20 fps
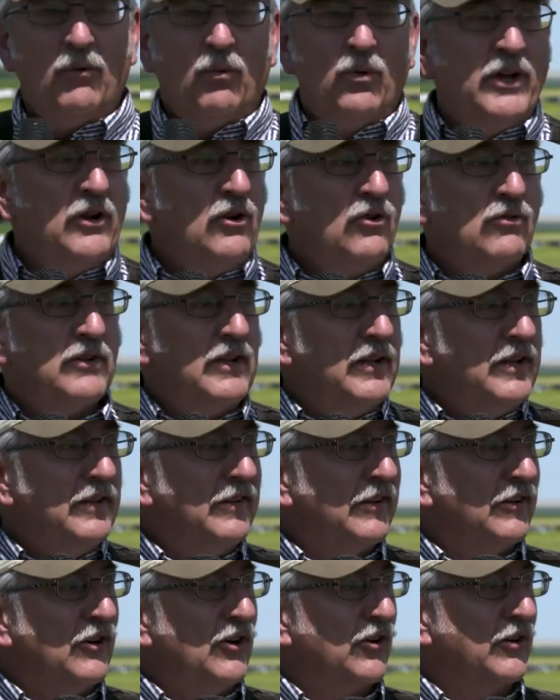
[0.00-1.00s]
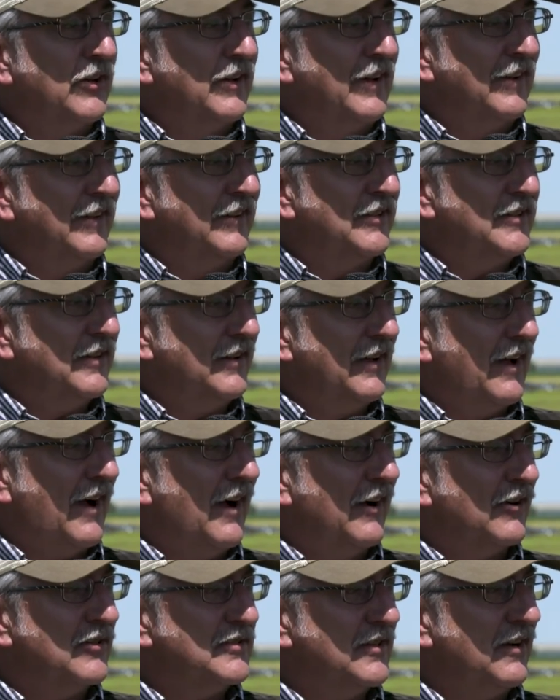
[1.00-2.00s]
We don't need to go to any
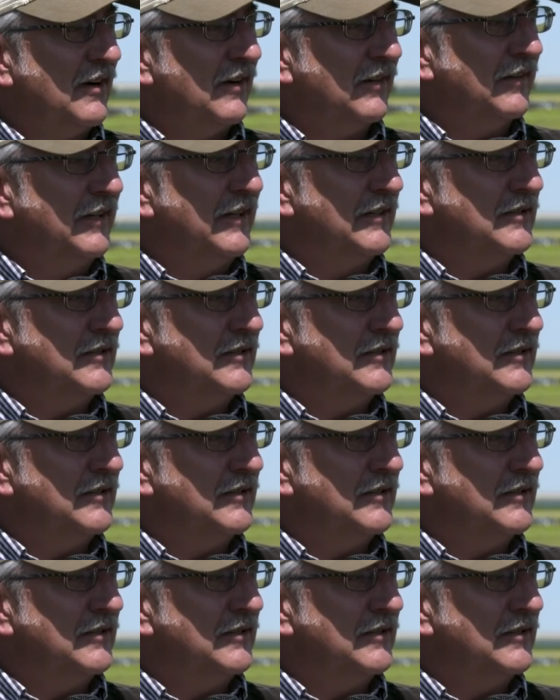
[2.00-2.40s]
higher stock